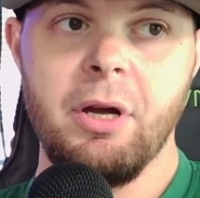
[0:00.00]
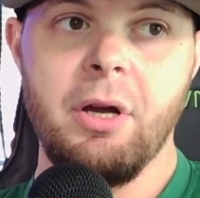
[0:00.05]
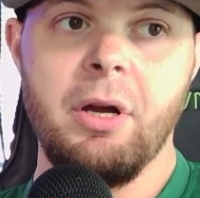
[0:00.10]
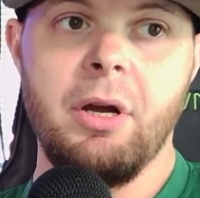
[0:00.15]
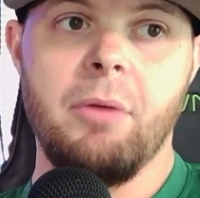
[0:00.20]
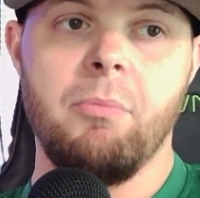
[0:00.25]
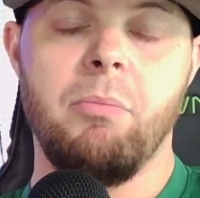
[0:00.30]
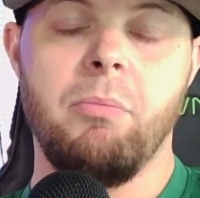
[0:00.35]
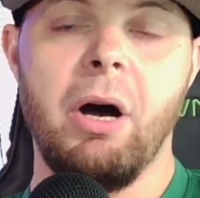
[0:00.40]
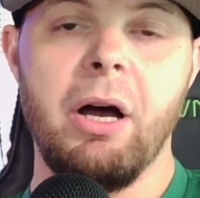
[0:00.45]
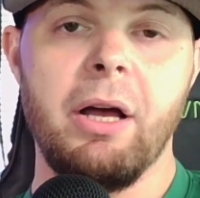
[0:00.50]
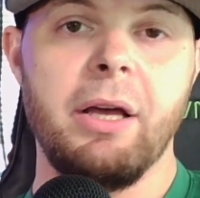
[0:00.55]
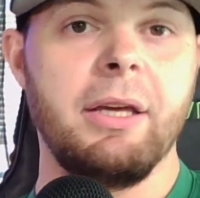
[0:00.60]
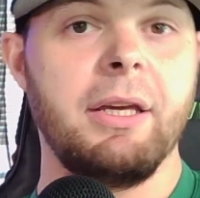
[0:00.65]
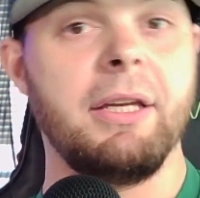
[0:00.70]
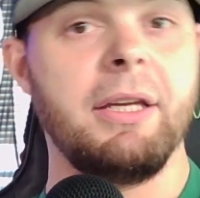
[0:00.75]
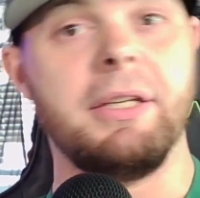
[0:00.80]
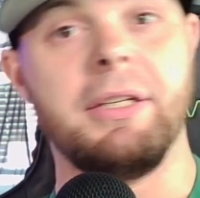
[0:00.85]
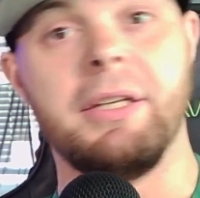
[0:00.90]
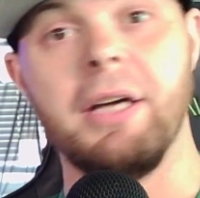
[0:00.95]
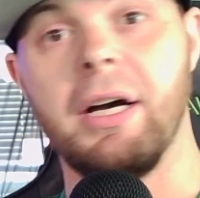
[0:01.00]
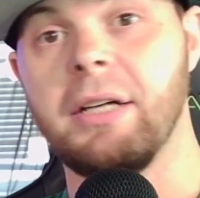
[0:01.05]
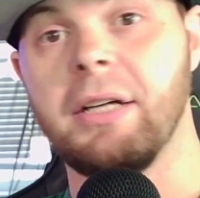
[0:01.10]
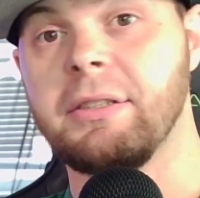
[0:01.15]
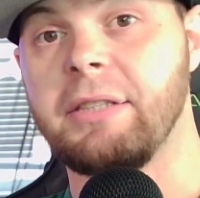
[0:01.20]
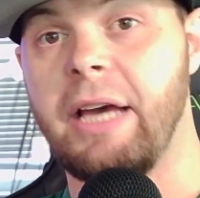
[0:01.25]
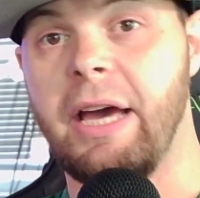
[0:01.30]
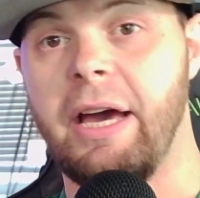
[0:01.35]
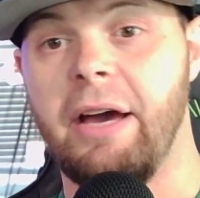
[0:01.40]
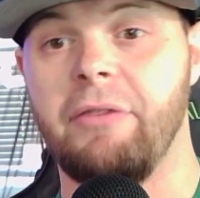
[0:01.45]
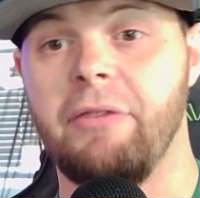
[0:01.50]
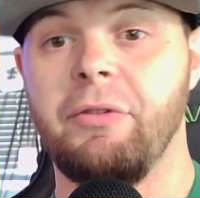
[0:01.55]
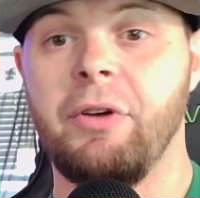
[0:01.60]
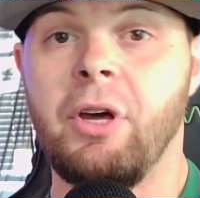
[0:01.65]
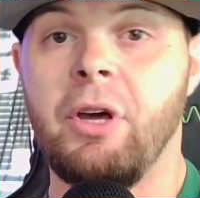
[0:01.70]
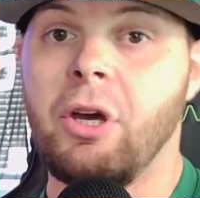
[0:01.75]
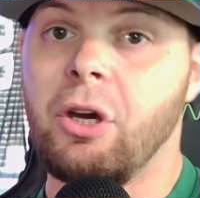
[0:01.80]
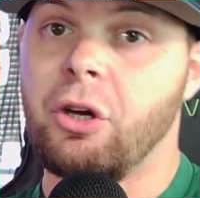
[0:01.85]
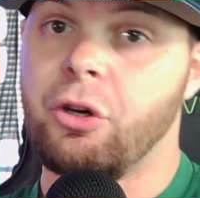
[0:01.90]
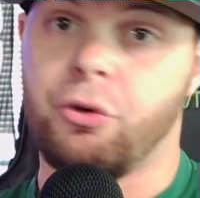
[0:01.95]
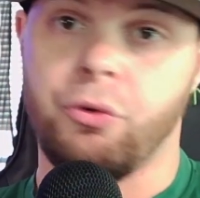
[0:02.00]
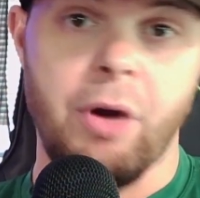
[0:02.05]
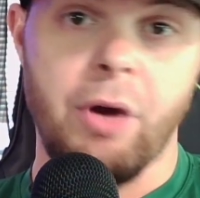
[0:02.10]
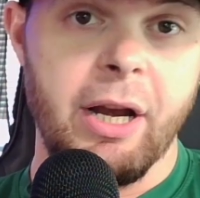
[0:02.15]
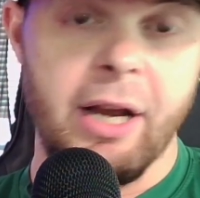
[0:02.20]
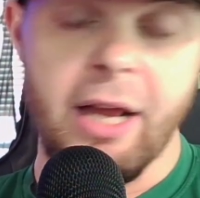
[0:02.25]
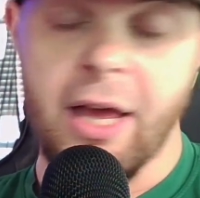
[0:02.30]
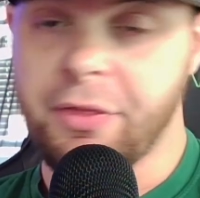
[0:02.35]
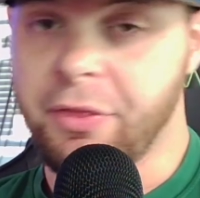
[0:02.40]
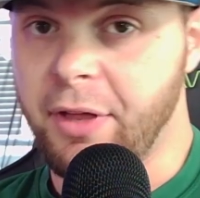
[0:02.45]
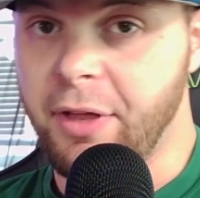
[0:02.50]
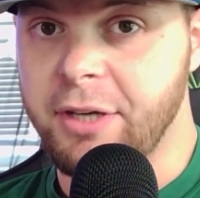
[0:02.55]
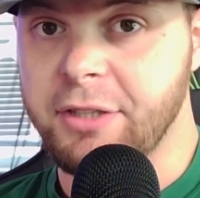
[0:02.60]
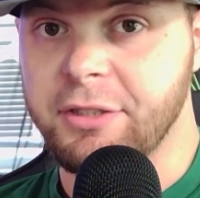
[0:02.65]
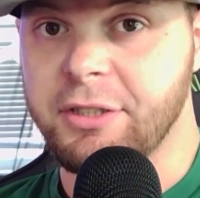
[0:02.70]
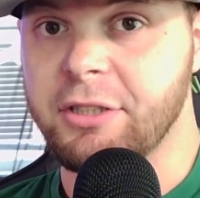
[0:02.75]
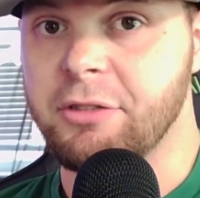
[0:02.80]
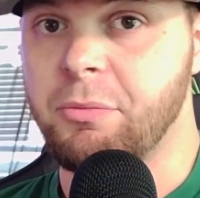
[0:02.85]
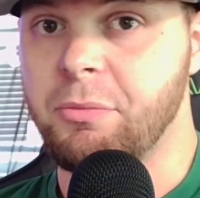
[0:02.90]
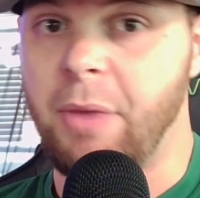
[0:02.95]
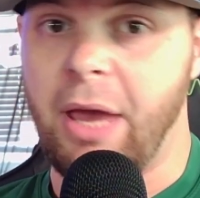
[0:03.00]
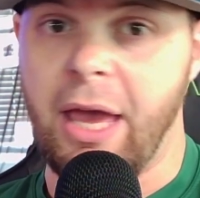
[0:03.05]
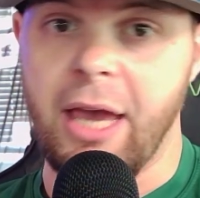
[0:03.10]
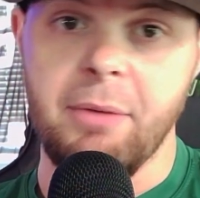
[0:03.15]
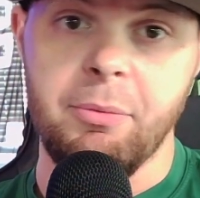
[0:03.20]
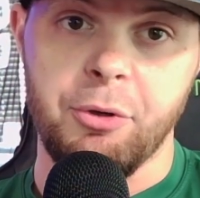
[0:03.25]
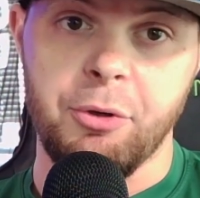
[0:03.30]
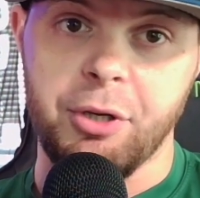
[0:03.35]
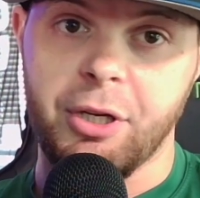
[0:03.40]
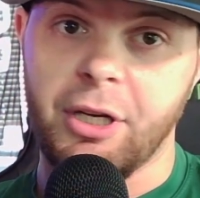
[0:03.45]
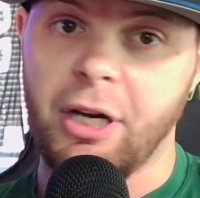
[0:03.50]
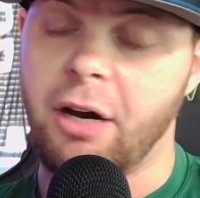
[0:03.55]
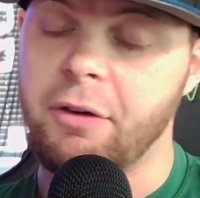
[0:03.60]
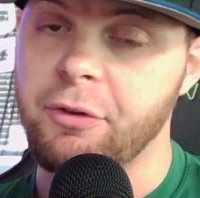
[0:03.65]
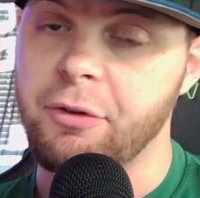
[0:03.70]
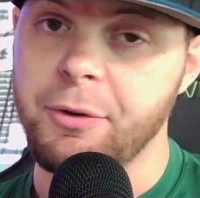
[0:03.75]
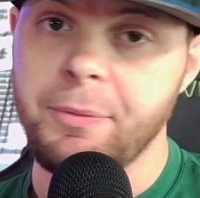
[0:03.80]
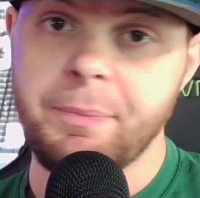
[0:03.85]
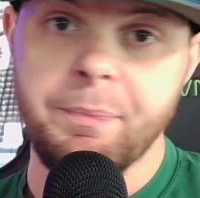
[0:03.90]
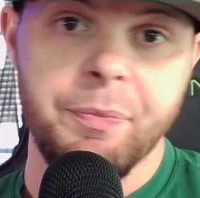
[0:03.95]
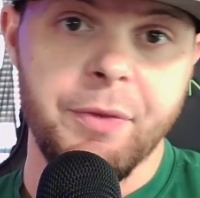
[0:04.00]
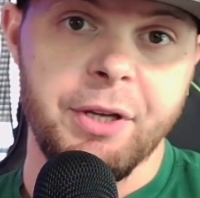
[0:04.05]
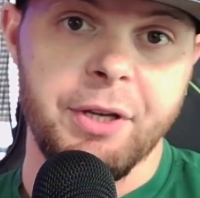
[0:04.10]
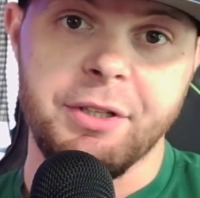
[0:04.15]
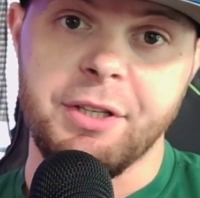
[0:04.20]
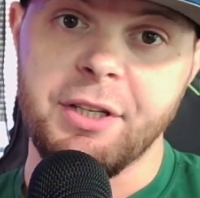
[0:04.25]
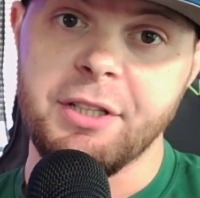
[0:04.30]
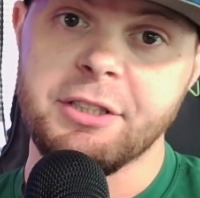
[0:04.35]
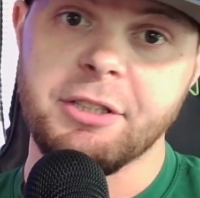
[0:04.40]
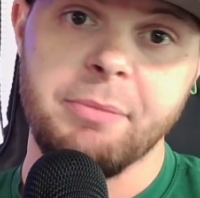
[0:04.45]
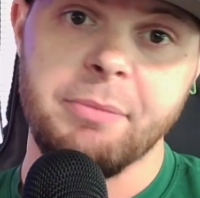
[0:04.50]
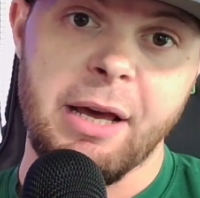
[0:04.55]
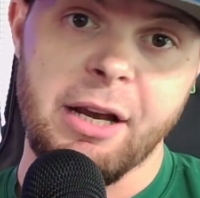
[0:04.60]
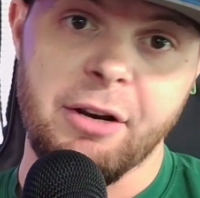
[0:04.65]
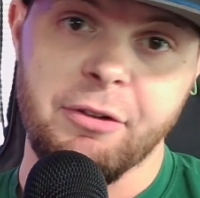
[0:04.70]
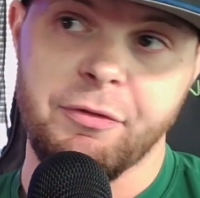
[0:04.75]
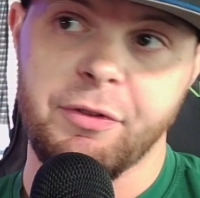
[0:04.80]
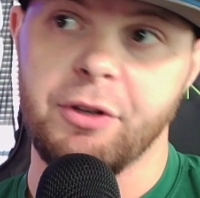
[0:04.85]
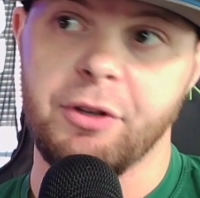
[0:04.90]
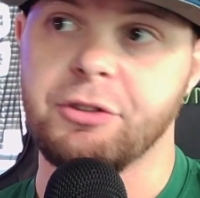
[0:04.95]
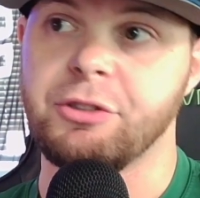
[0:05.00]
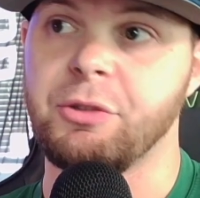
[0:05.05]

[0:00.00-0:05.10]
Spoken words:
but he does have great athleticism, able to cover a decent amount of field.